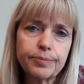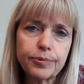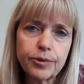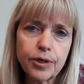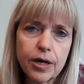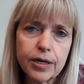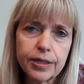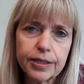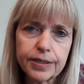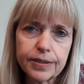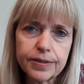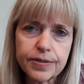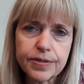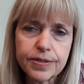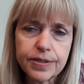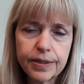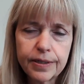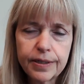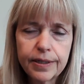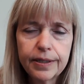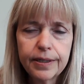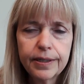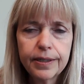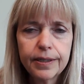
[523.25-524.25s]
products,
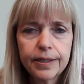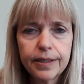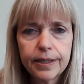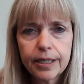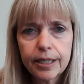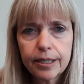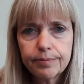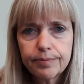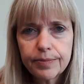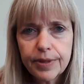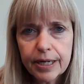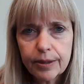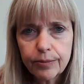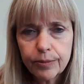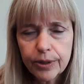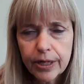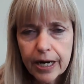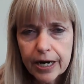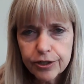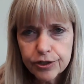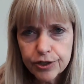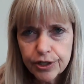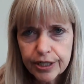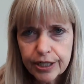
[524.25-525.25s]
that
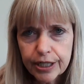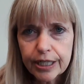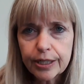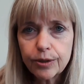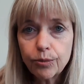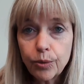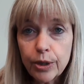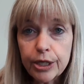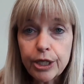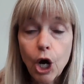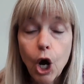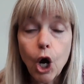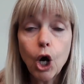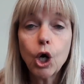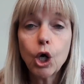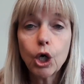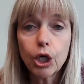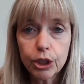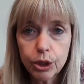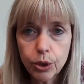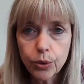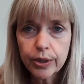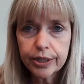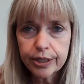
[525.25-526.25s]
we
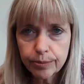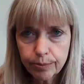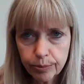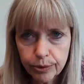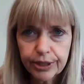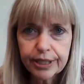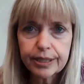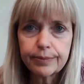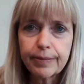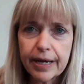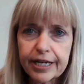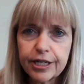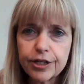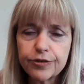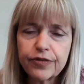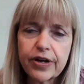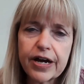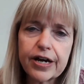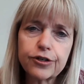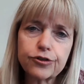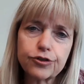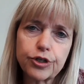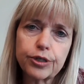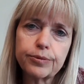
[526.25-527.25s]
are going to bring
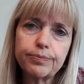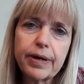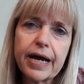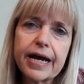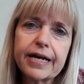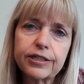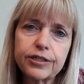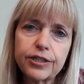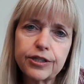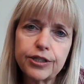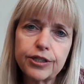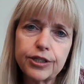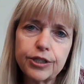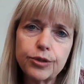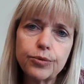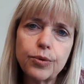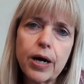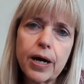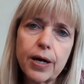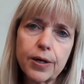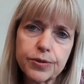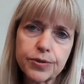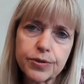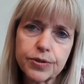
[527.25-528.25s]
manufacturing back to the
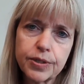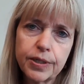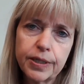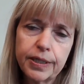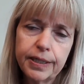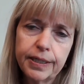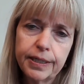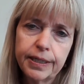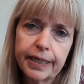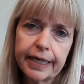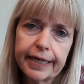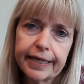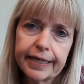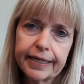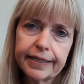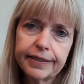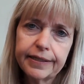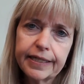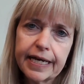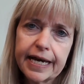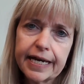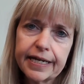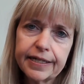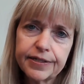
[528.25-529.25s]
U.S.
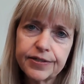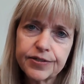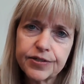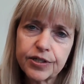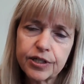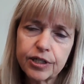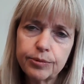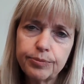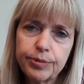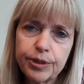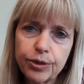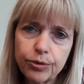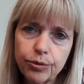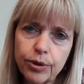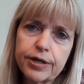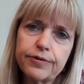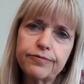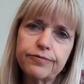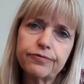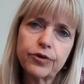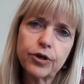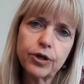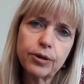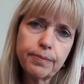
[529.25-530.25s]
And that is going to be
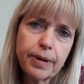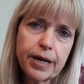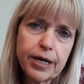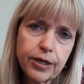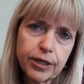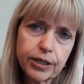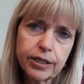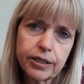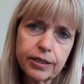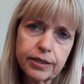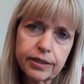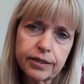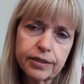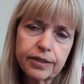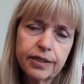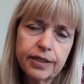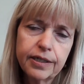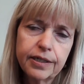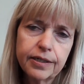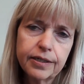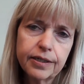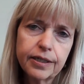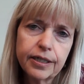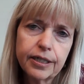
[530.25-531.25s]
great for America.
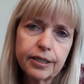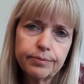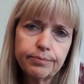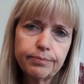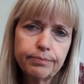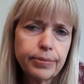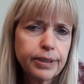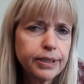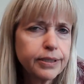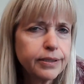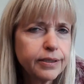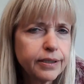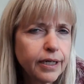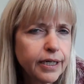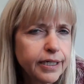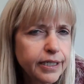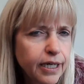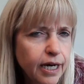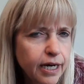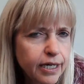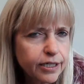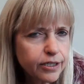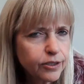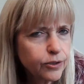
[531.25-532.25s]
But I
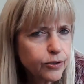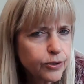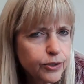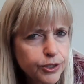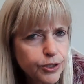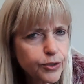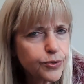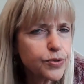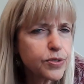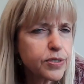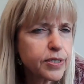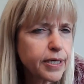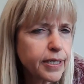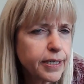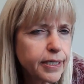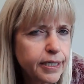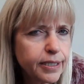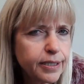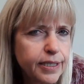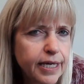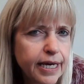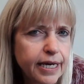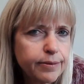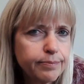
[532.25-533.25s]
kind of heard you say
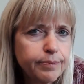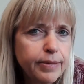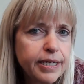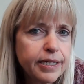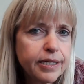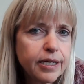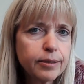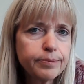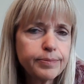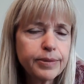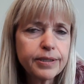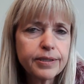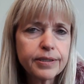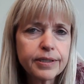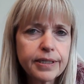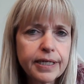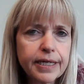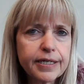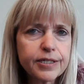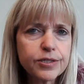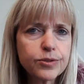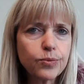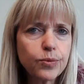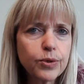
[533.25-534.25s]
that may not be the
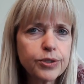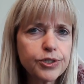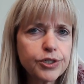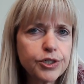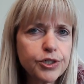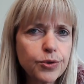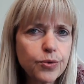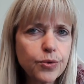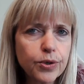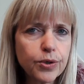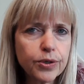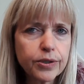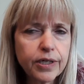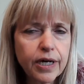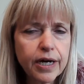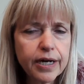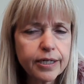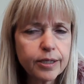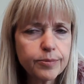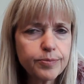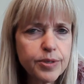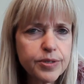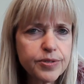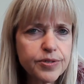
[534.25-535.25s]
case. What's your kind
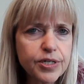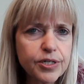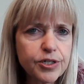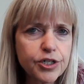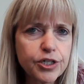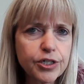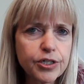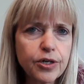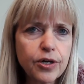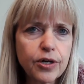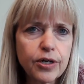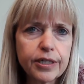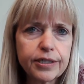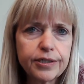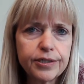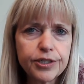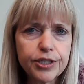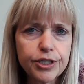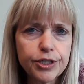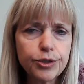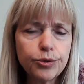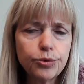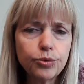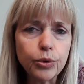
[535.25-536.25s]
of position on, do
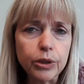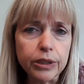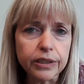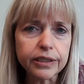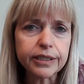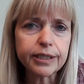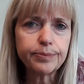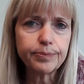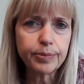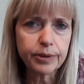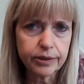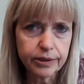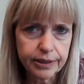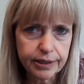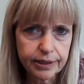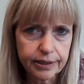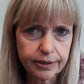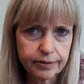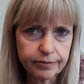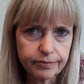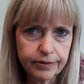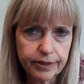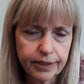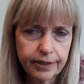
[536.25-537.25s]
you really
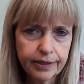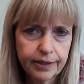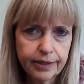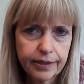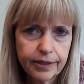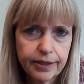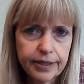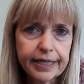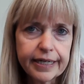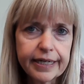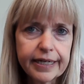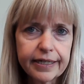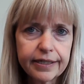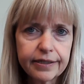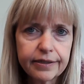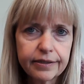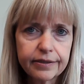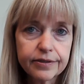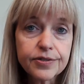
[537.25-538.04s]
believe that